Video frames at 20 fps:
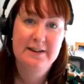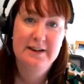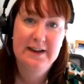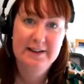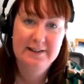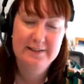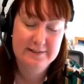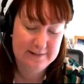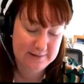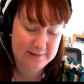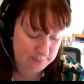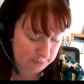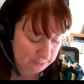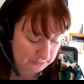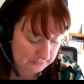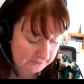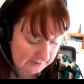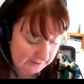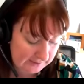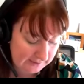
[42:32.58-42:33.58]
against
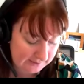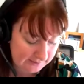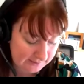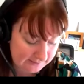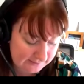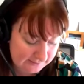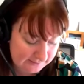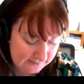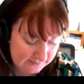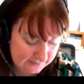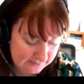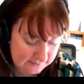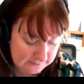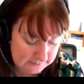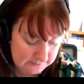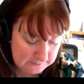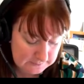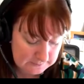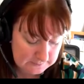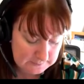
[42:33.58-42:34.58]
employees.
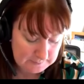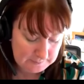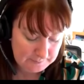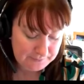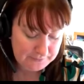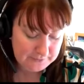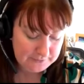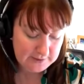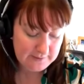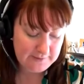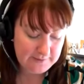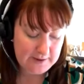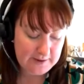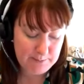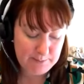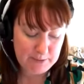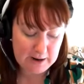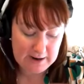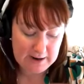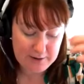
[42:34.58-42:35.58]
There
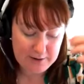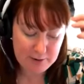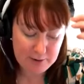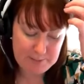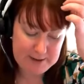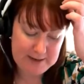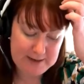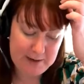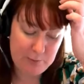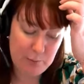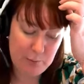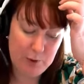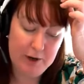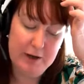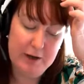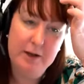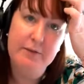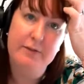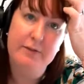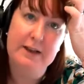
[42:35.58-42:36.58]
might not be any
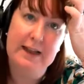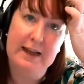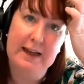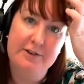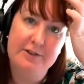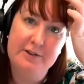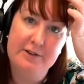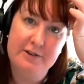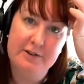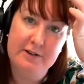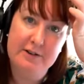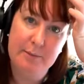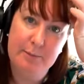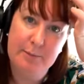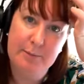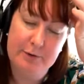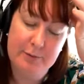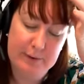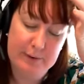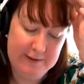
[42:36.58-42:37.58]
working relationship
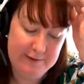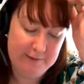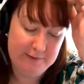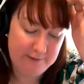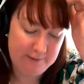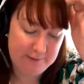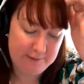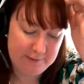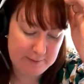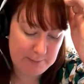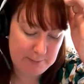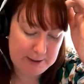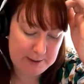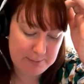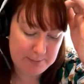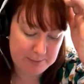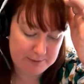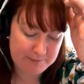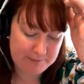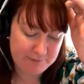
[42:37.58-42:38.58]
between the
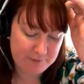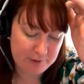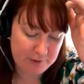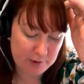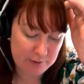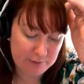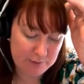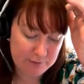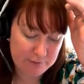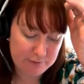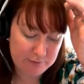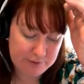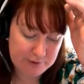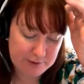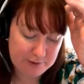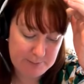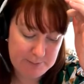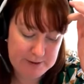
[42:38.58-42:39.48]
people involved,